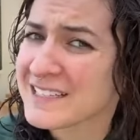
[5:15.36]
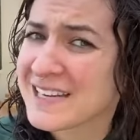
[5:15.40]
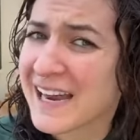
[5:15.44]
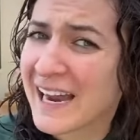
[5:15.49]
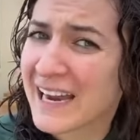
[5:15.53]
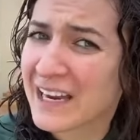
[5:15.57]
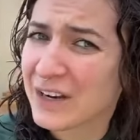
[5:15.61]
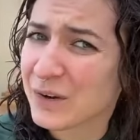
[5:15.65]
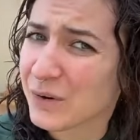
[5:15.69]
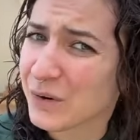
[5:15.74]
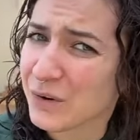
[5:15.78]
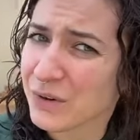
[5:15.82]

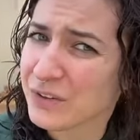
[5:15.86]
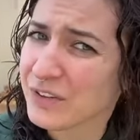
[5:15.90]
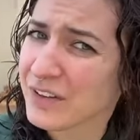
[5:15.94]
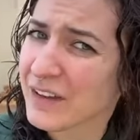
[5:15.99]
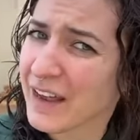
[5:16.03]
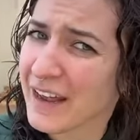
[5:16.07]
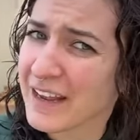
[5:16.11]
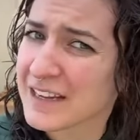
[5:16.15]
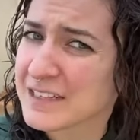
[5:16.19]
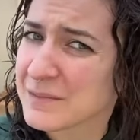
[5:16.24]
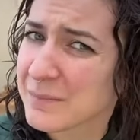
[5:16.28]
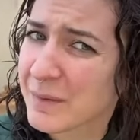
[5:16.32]

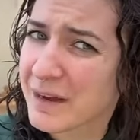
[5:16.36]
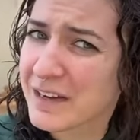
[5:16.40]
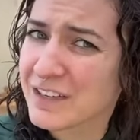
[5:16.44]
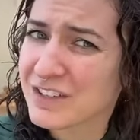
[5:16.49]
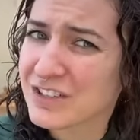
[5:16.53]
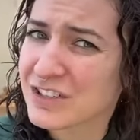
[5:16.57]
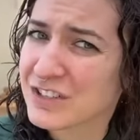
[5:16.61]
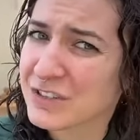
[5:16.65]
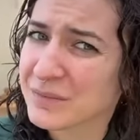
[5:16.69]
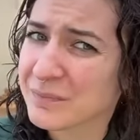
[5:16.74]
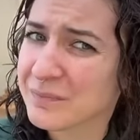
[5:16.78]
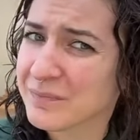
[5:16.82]
tangled as
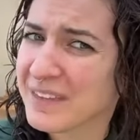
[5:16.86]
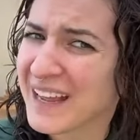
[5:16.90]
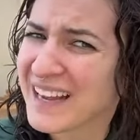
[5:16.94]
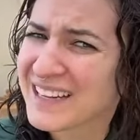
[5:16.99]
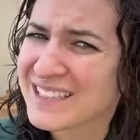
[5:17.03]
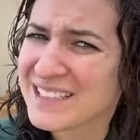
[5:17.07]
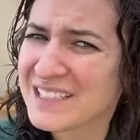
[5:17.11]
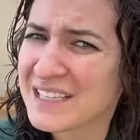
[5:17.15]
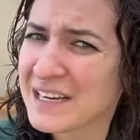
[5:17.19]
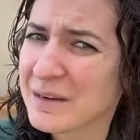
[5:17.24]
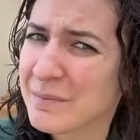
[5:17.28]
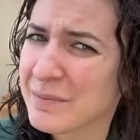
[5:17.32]
much.
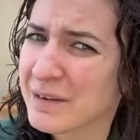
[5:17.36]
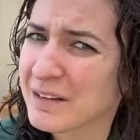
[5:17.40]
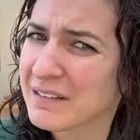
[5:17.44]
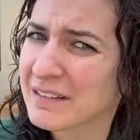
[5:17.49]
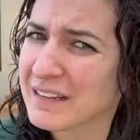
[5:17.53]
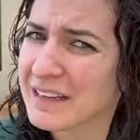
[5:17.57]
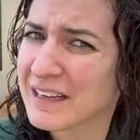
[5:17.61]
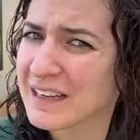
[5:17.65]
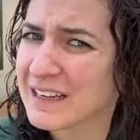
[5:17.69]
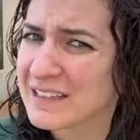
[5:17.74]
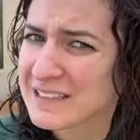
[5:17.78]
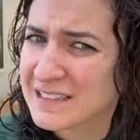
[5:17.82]
That's
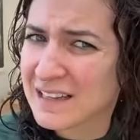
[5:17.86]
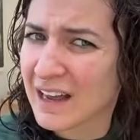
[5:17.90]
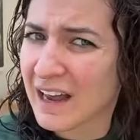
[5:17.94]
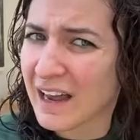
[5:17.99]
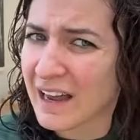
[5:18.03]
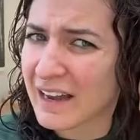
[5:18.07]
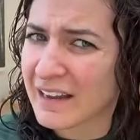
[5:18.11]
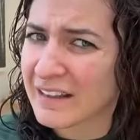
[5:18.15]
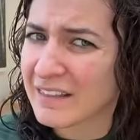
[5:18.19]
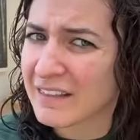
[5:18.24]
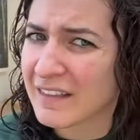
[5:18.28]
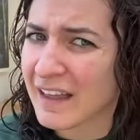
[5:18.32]
typically a
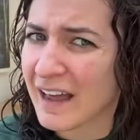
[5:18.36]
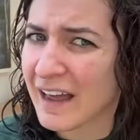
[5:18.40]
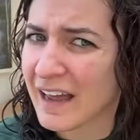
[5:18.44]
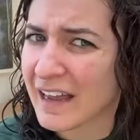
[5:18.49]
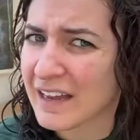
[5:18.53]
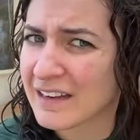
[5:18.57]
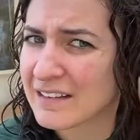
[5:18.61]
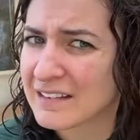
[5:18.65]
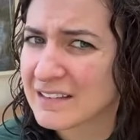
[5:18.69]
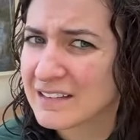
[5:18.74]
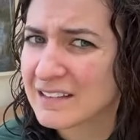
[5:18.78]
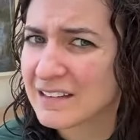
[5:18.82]
sign
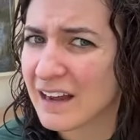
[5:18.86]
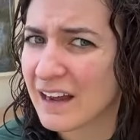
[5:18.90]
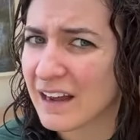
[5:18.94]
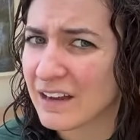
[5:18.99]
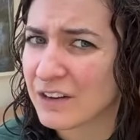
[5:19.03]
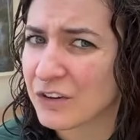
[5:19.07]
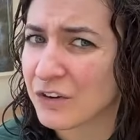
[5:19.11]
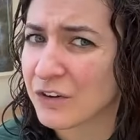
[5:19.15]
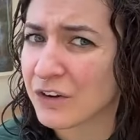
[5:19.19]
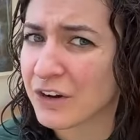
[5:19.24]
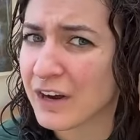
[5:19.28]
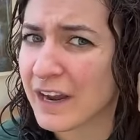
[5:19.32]
that
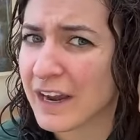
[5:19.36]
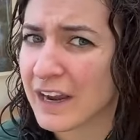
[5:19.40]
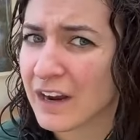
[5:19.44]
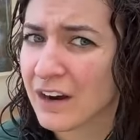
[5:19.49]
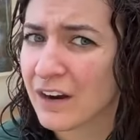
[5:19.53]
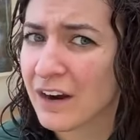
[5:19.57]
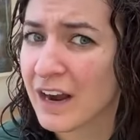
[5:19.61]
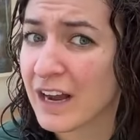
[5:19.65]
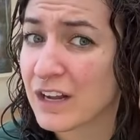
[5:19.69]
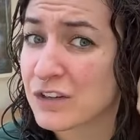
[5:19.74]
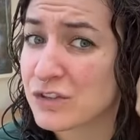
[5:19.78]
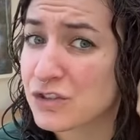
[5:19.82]
your
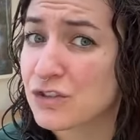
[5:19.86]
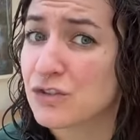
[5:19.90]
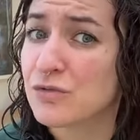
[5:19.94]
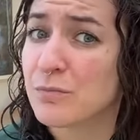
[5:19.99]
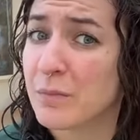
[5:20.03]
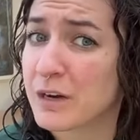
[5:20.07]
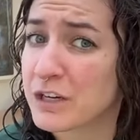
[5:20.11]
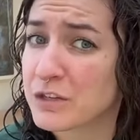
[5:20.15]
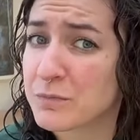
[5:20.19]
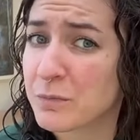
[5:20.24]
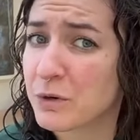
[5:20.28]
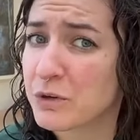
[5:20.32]
hair has
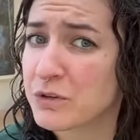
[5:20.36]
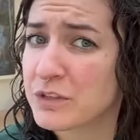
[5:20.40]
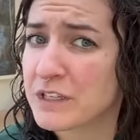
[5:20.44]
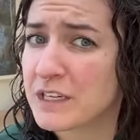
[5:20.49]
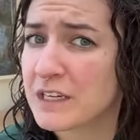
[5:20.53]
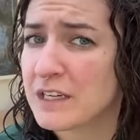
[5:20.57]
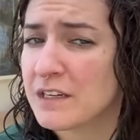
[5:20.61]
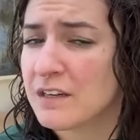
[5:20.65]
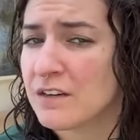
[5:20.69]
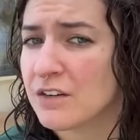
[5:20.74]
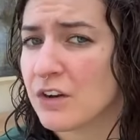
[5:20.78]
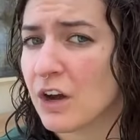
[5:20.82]
too much
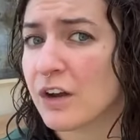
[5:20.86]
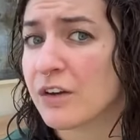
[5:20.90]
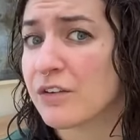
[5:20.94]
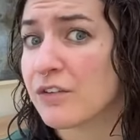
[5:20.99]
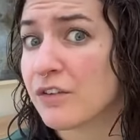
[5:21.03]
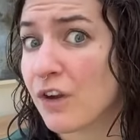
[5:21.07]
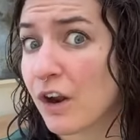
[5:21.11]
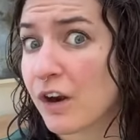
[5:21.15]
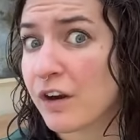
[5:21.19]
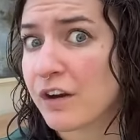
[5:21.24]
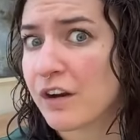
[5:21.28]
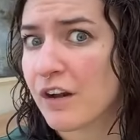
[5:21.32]
protein,
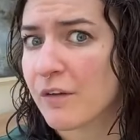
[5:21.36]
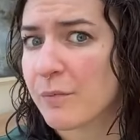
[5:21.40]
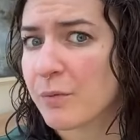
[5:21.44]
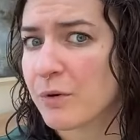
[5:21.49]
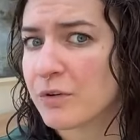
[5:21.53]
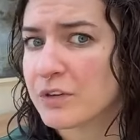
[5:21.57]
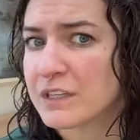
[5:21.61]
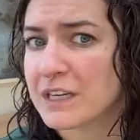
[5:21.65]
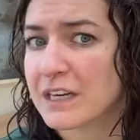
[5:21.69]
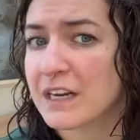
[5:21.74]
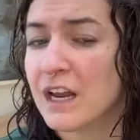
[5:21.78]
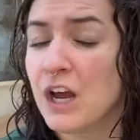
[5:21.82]
not
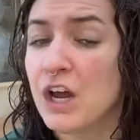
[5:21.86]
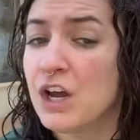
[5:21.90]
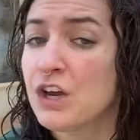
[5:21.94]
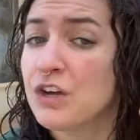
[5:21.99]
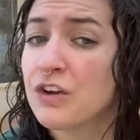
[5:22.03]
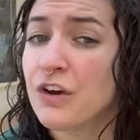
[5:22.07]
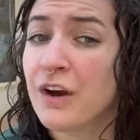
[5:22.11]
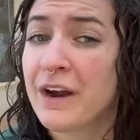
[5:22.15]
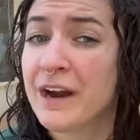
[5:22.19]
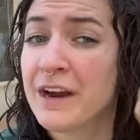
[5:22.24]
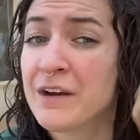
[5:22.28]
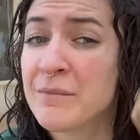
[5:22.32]
enough protein.
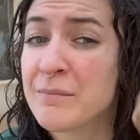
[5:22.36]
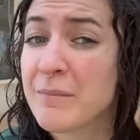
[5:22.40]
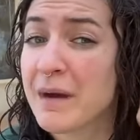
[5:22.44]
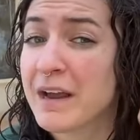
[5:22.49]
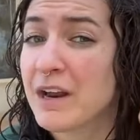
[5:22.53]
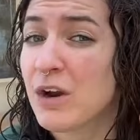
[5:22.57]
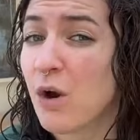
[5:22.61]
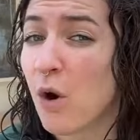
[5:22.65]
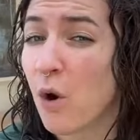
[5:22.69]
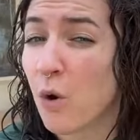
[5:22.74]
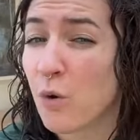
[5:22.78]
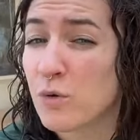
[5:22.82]
Your hair
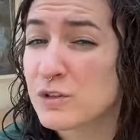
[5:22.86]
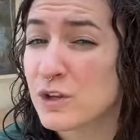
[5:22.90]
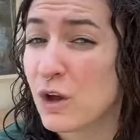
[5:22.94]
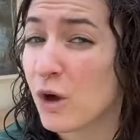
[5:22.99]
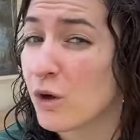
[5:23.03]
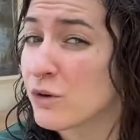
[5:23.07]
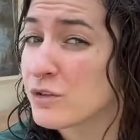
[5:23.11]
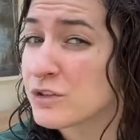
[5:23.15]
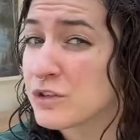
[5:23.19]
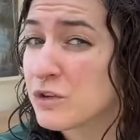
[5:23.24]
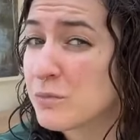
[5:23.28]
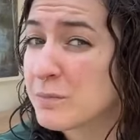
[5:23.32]
might
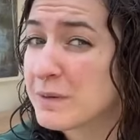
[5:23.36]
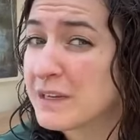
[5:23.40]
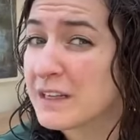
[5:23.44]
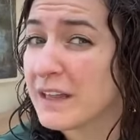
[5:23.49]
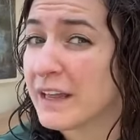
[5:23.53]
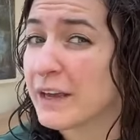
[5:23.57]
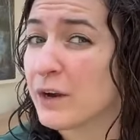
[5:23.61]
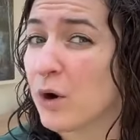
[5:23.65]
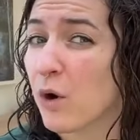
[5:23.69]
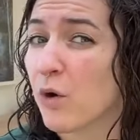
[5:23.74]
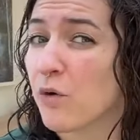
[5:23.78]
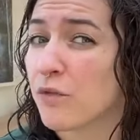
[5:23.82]
also
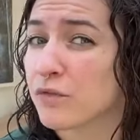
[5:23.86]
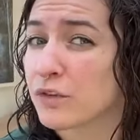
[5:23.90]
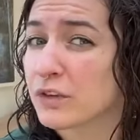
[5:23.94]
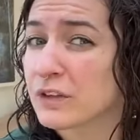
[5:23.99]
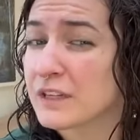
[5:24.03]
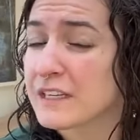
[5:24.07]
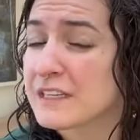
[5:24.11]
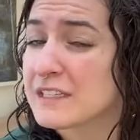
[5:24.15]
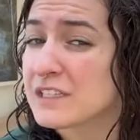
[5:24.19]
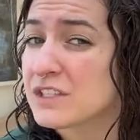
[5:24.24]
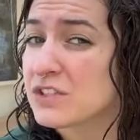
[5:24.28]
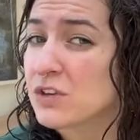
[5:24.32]
be like
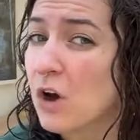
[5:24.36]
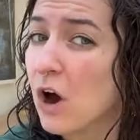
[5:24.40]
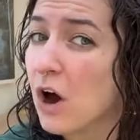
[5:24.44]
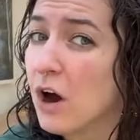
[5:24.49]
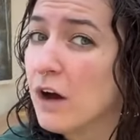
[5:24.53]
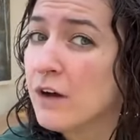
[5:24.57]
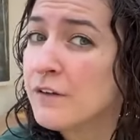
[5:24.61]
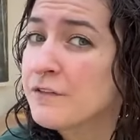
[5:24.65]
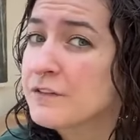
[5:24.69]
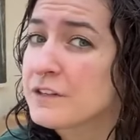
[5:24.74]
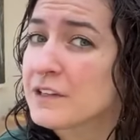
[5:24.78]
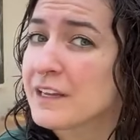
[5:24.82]
overly
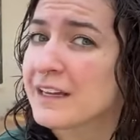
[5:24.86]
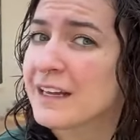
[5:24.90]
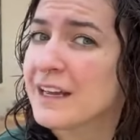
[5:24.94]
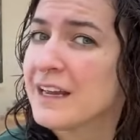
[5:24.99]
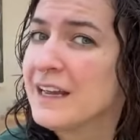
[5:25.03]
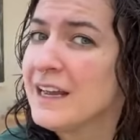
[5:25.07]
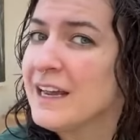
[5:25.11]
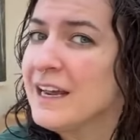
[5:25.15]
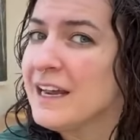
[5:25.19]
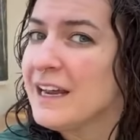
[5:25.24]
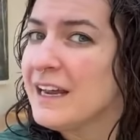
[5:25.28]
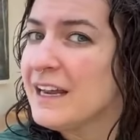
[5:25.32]
soft.
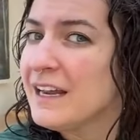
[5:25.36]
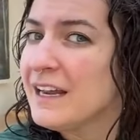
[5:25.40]
Like,